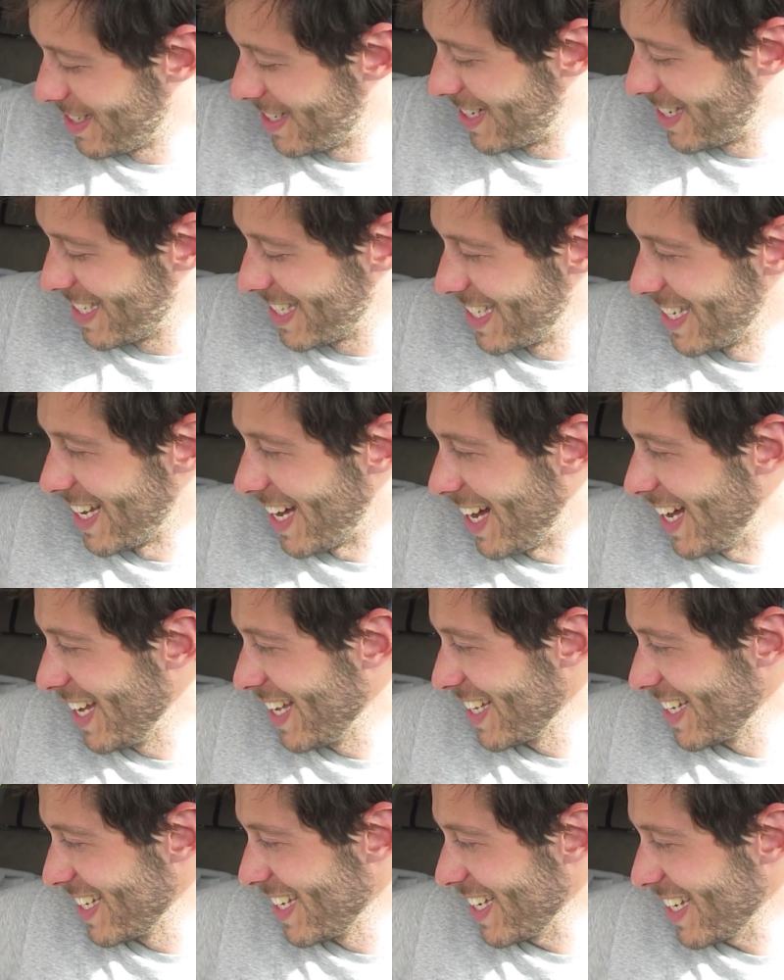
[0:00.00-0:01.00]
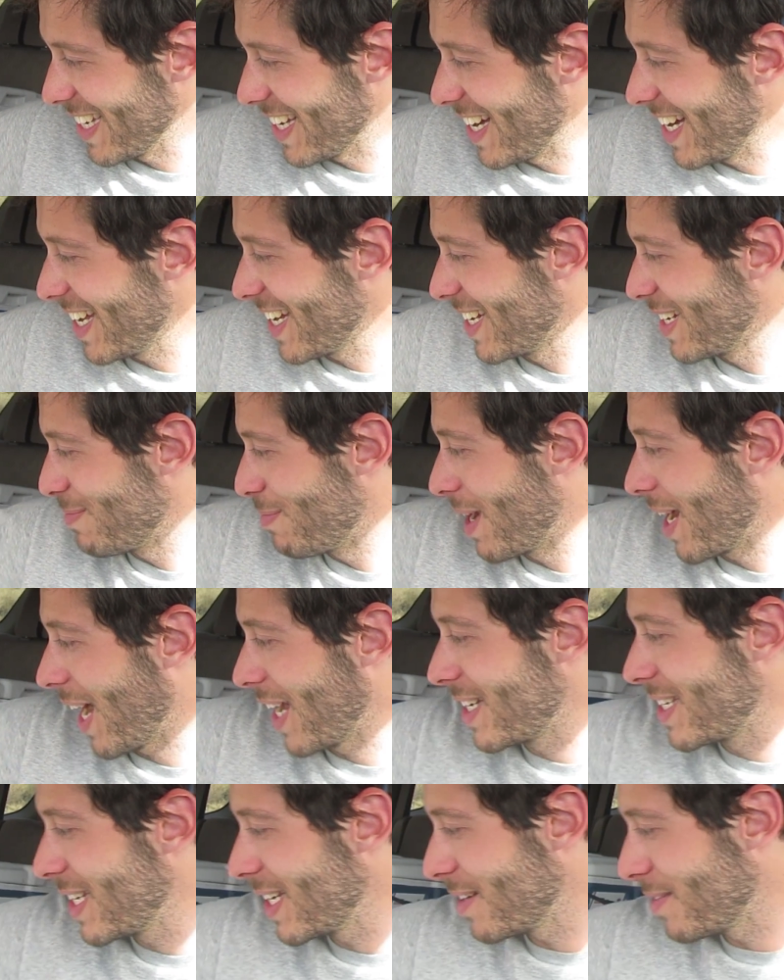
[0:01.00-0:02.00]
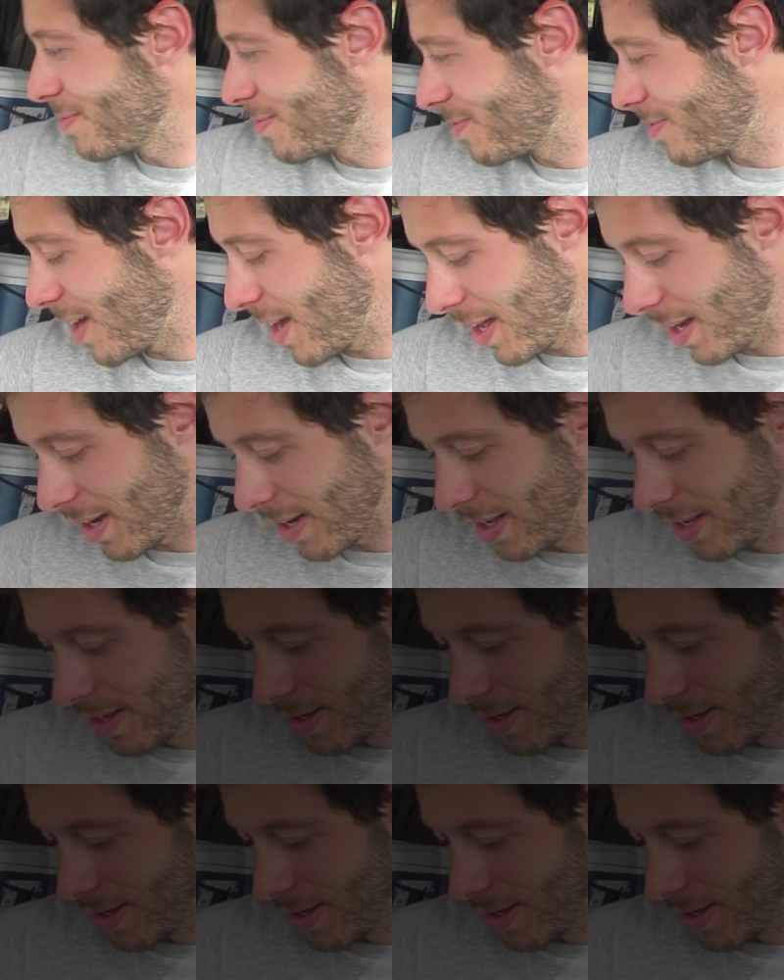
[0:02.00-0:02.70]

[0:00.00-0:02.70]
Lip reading: just not my idea of fun.